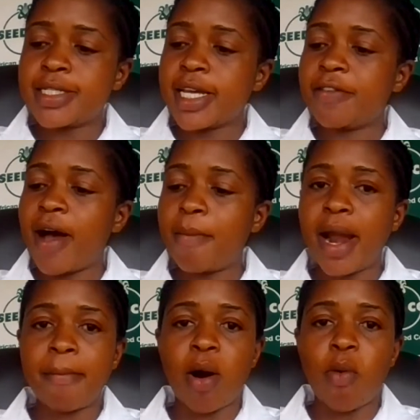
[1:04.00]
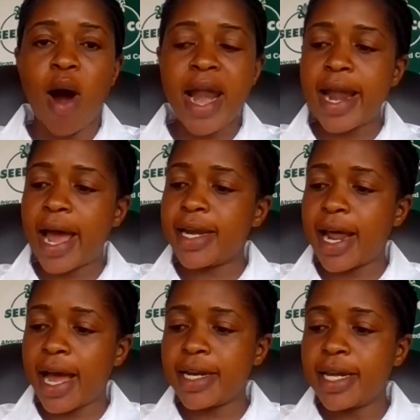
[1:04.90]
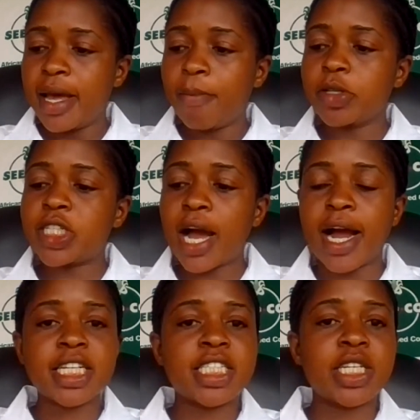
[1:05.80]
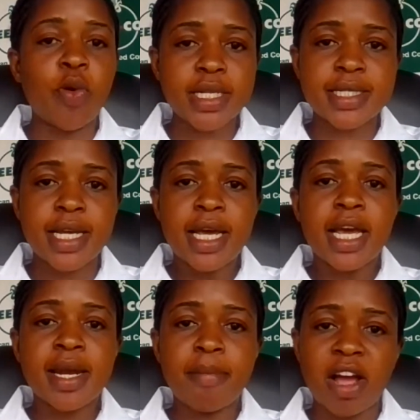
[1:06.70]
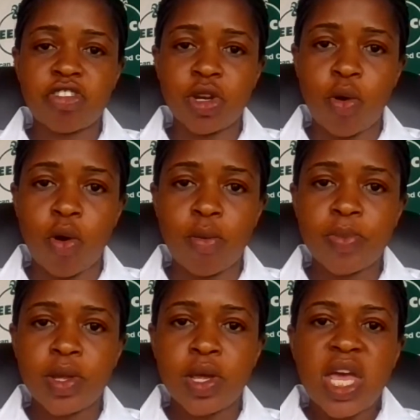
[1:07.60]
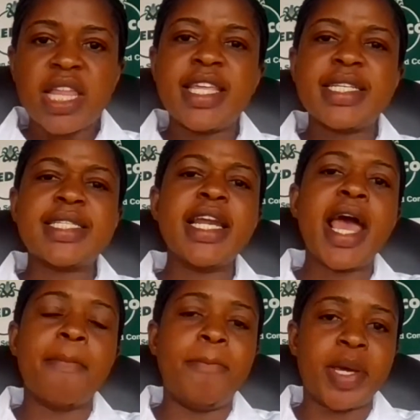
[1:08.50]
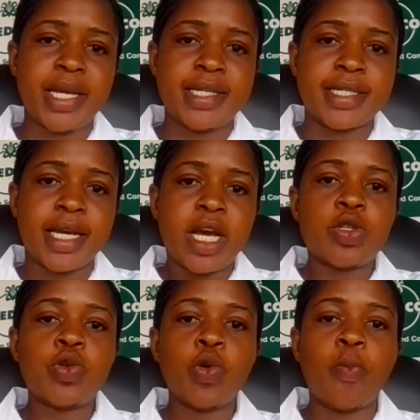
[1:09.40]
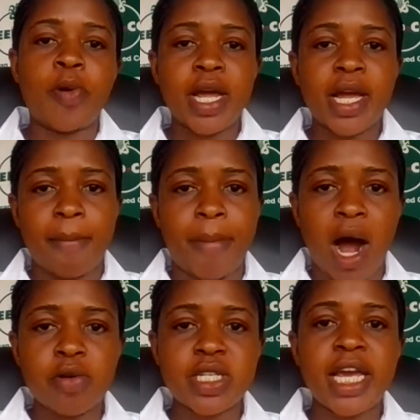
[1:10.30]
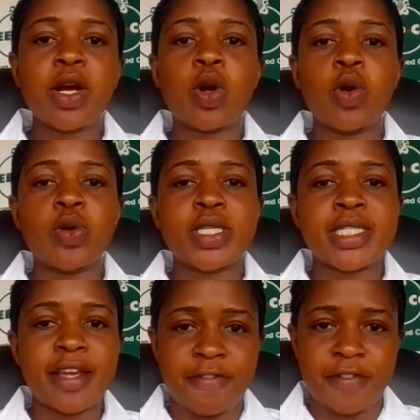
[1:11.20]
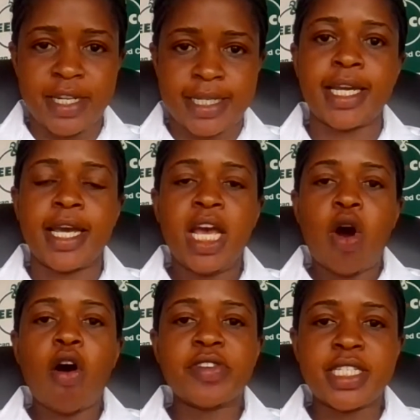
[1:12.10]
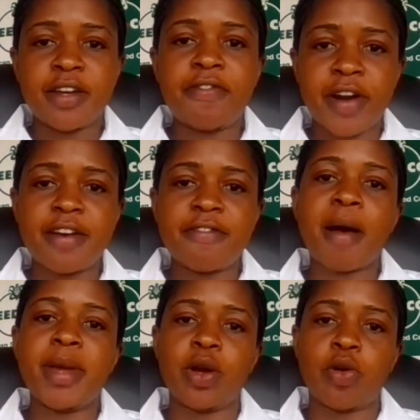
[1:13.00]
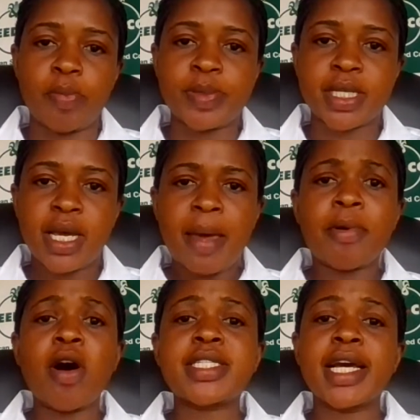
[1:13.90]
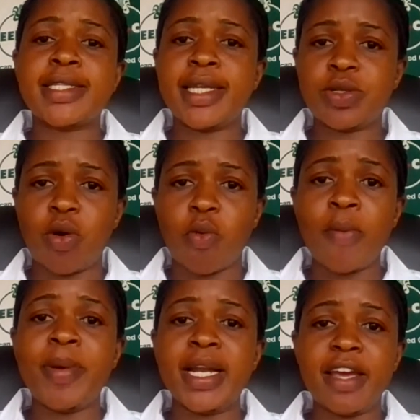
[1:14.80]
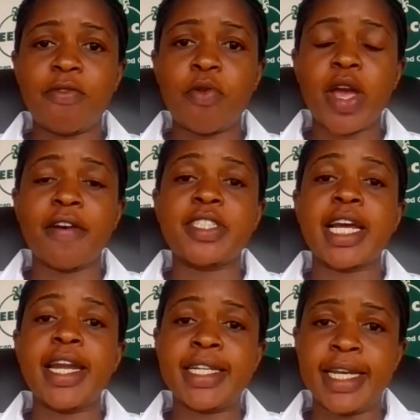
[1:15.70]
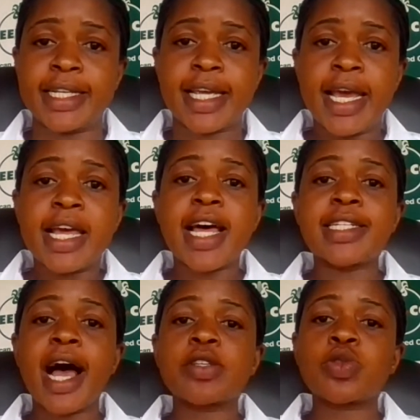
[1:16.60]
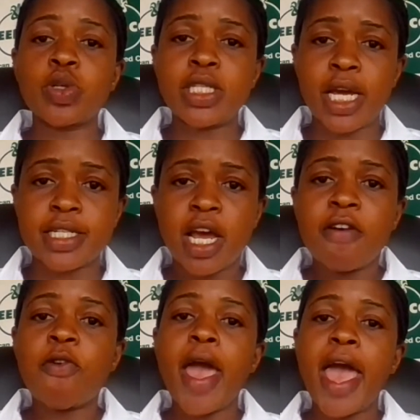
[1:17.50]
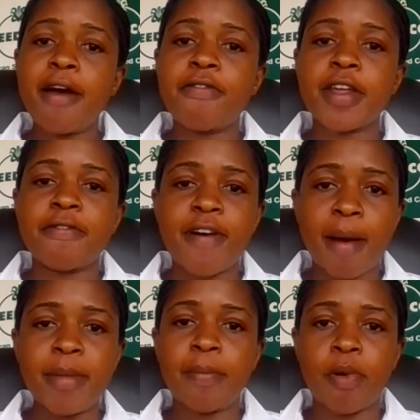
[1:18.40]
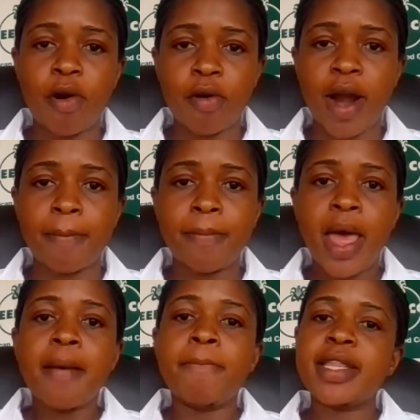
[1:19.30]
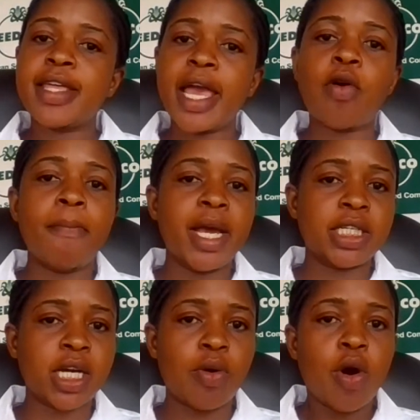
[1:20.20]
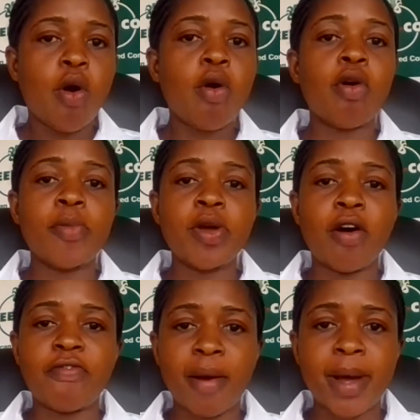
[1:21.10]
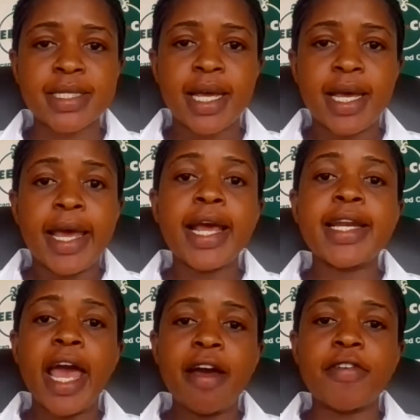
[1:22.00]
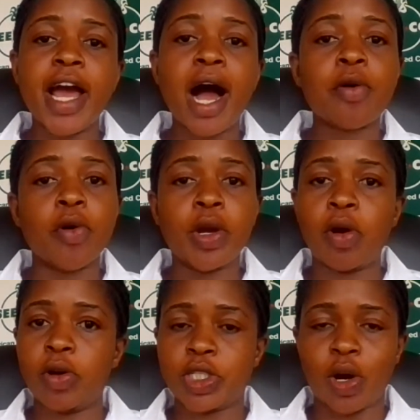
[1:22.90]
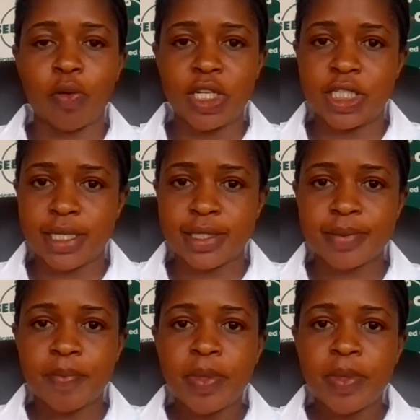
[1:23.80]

is at farm number 199, Mushagashi West in Masvingo. This is in a bid to bring about inclusivity of different farming groups, because at CITCO, we believe we have genetics that are suited for every farming program, be they commercial or communal farmers, and every agroecological region.